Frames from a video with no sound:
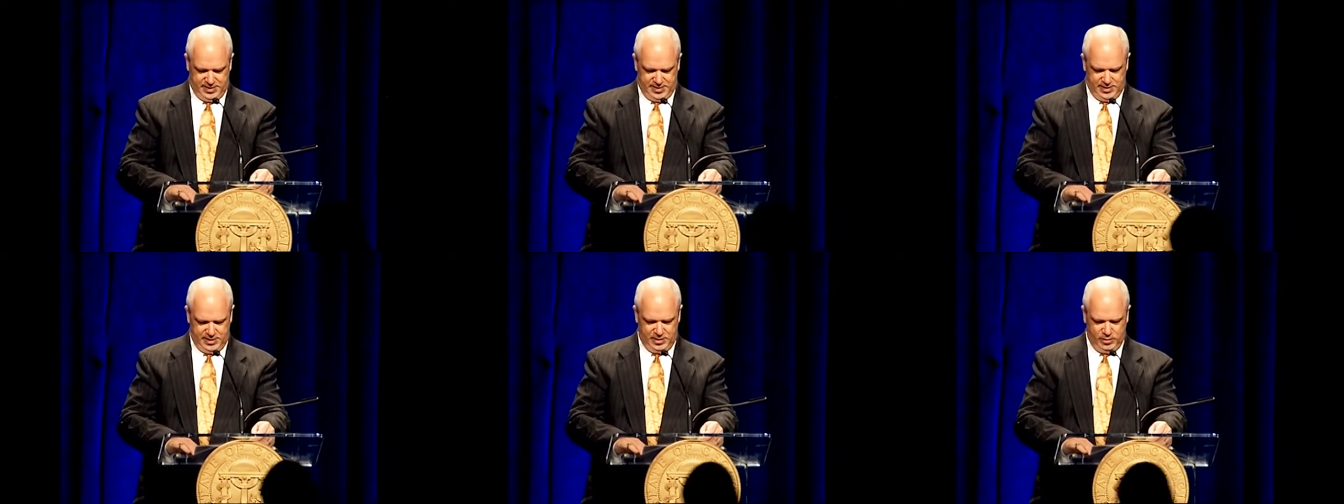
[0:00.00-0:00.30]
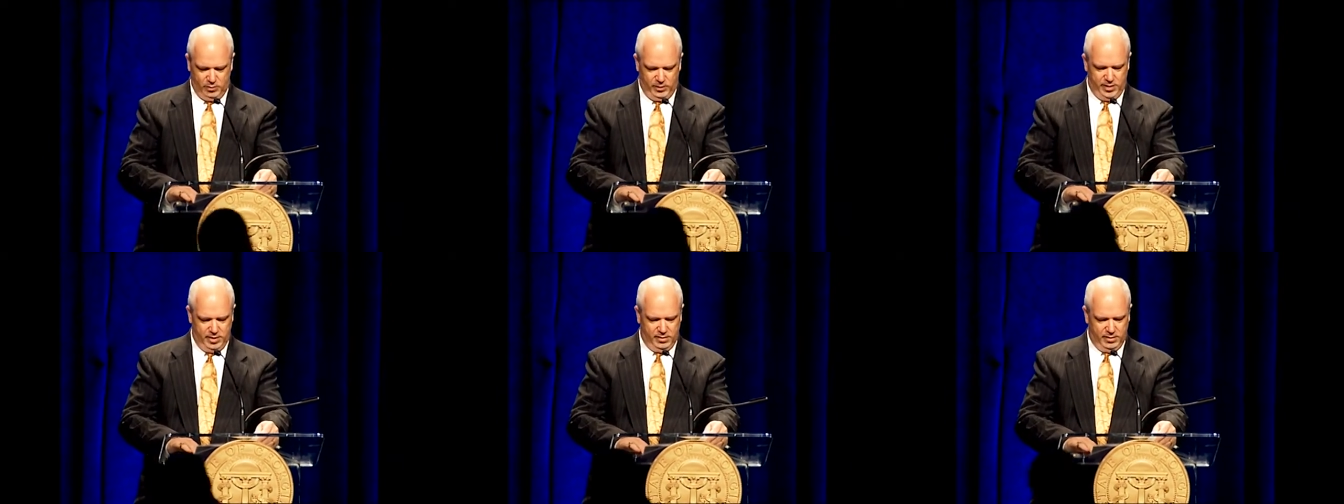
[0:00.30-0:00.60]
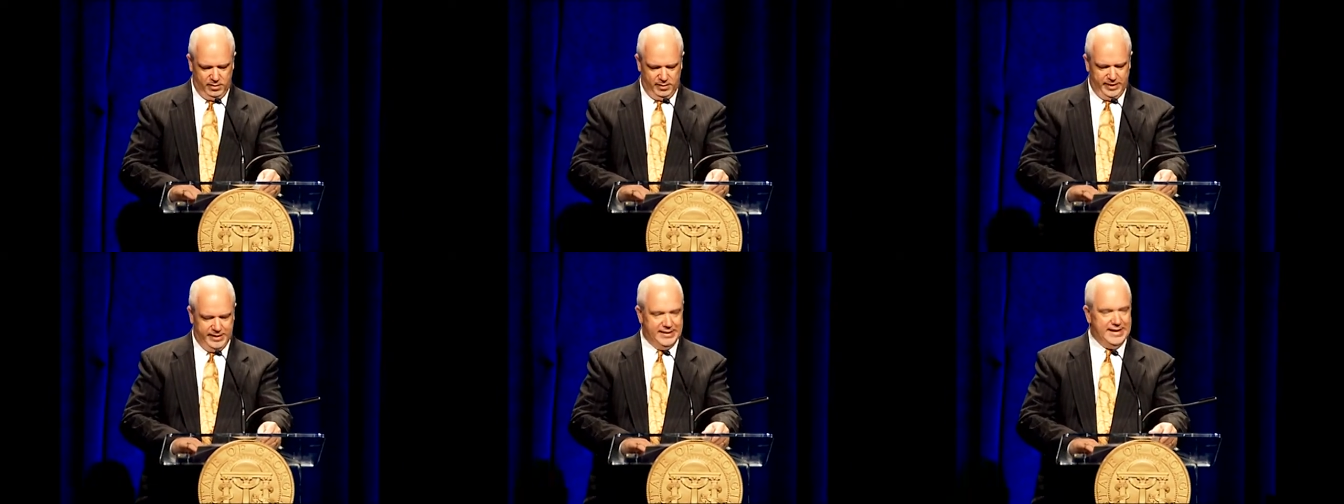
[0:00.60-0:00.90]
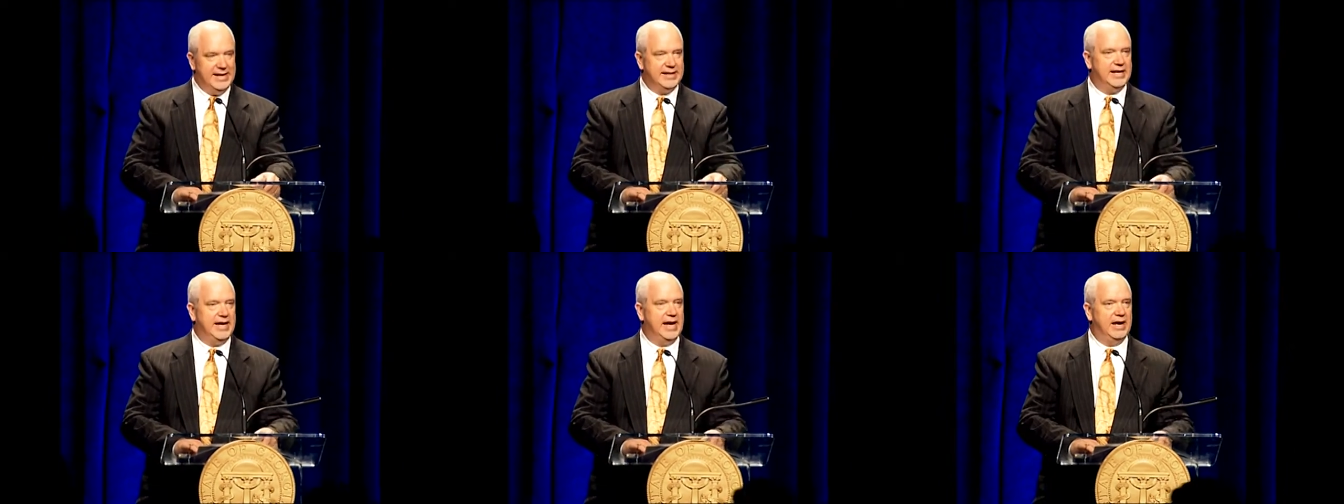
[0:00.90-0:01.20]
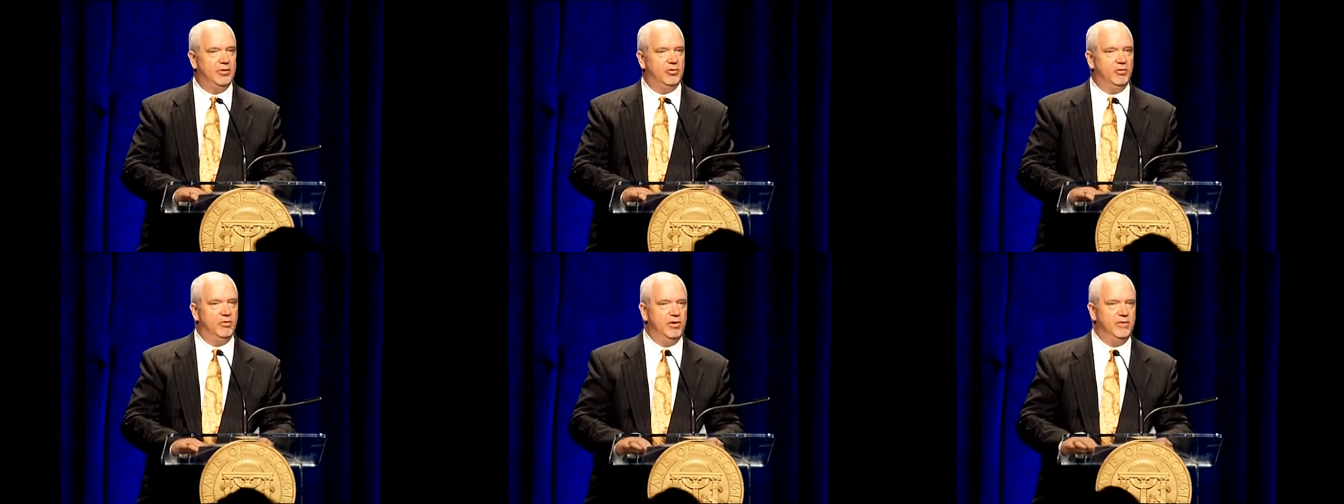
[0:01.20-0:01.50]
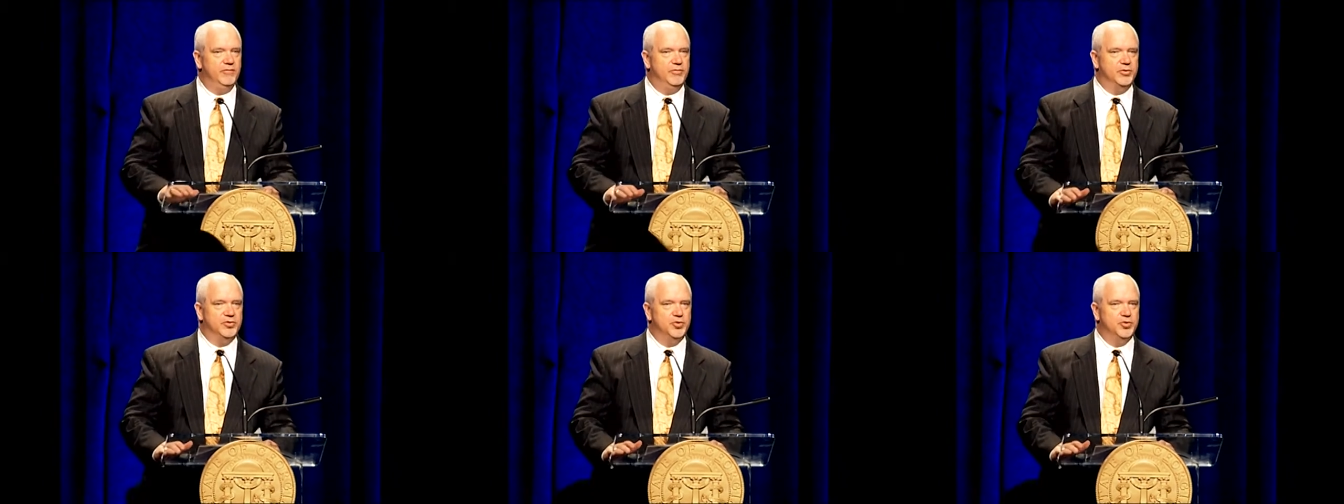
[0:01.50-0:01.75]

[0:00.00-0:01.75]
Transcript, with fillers: And the winner in that category for